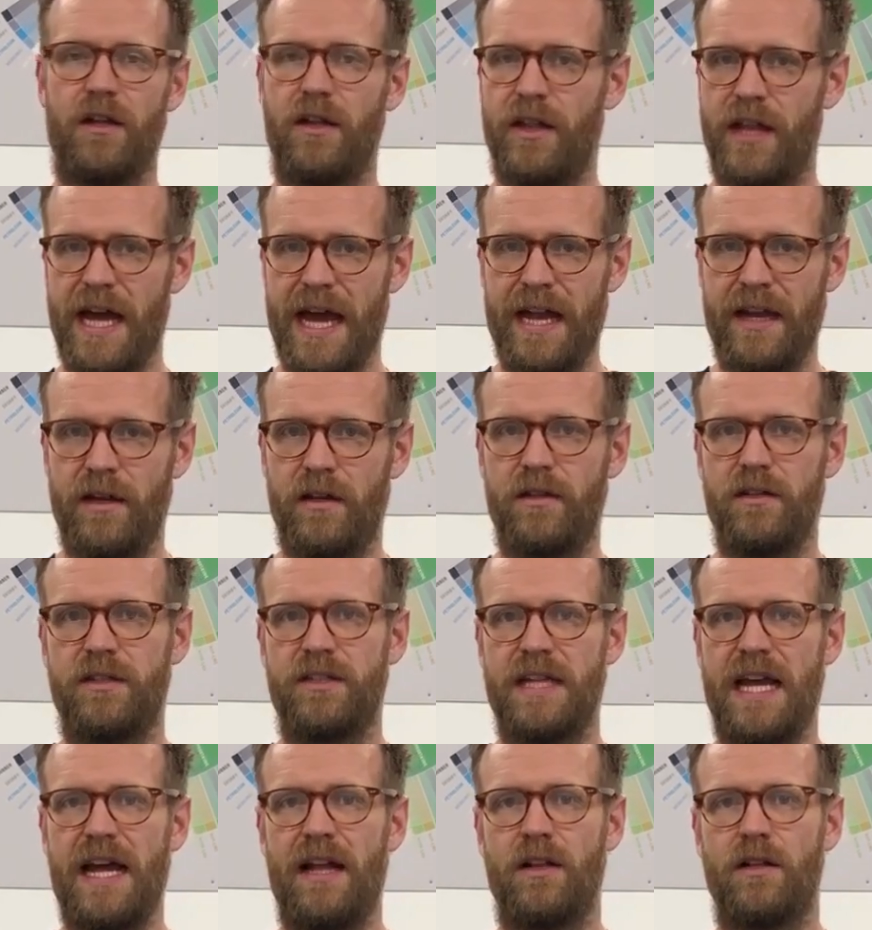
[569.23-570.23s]
then
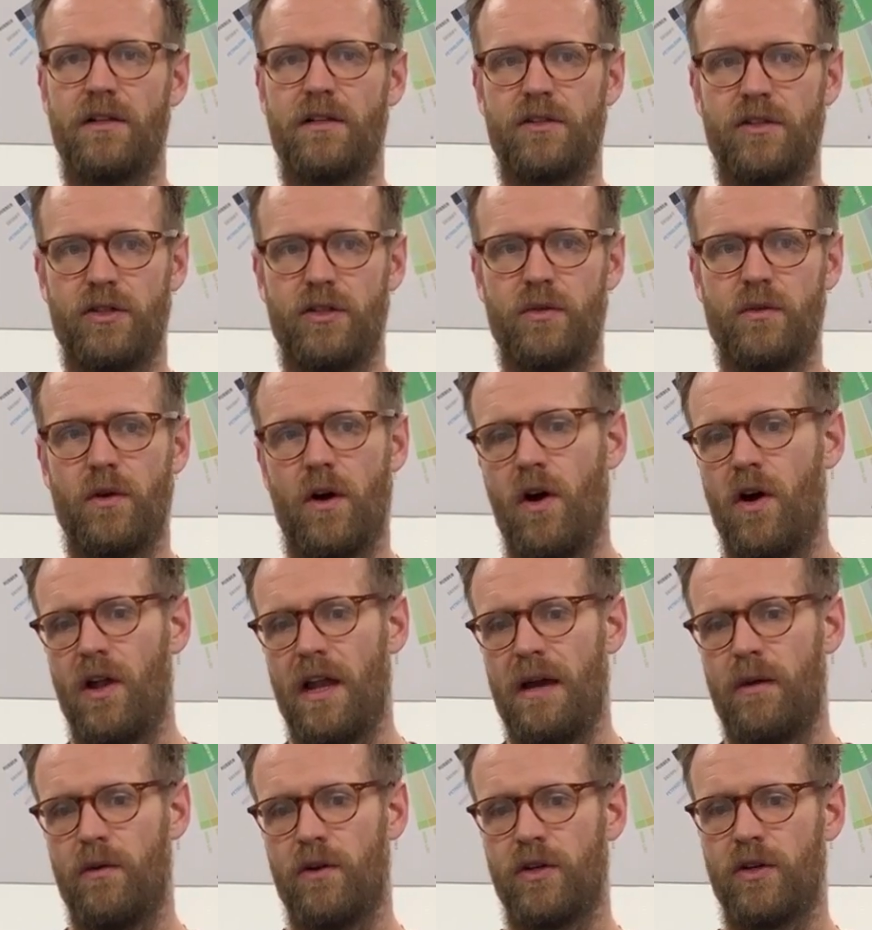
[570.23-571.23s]
sell to all
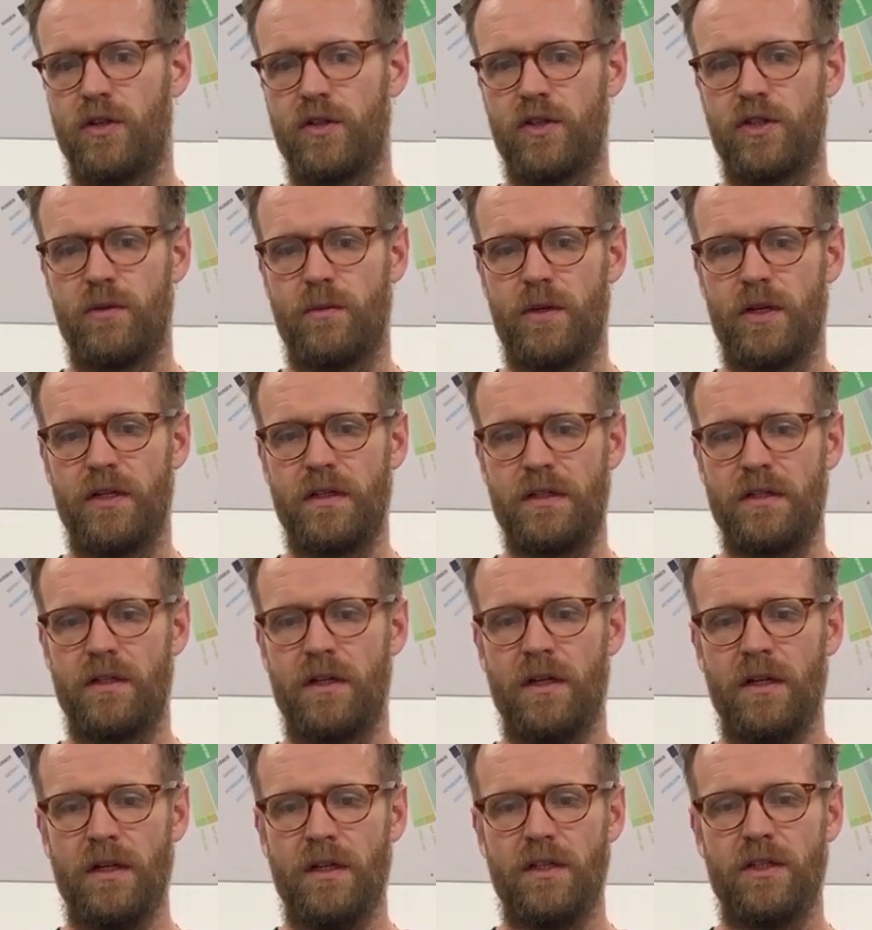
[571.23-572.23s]
our customers.
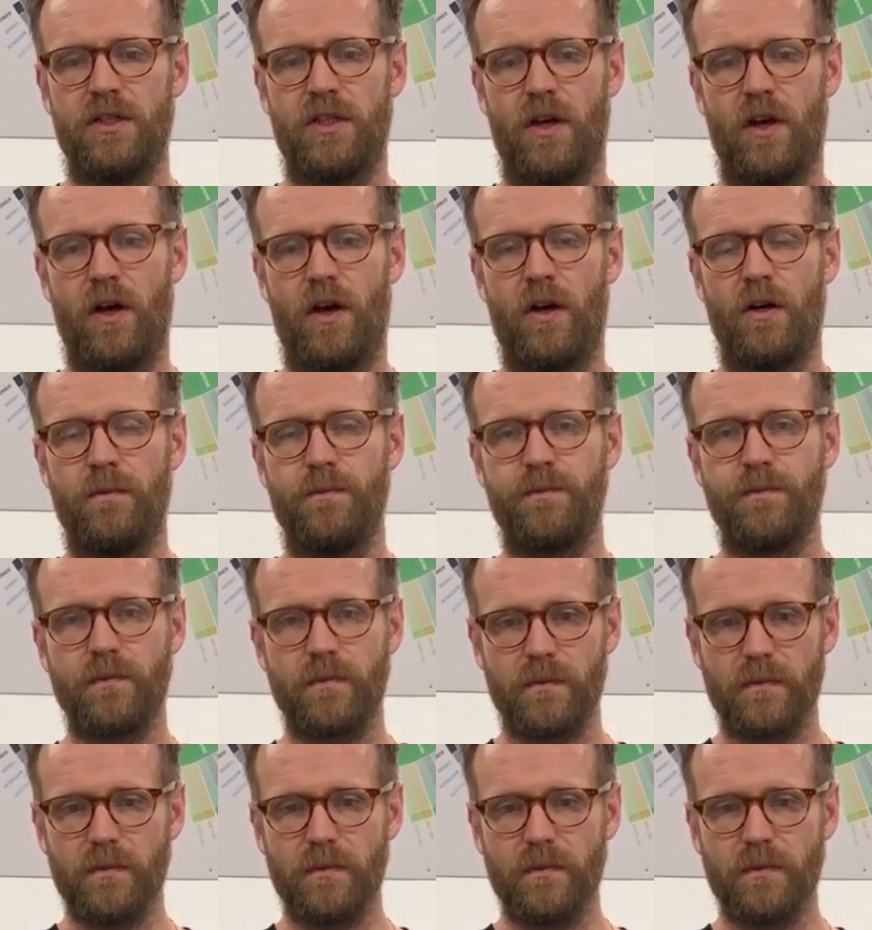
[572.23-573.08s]
So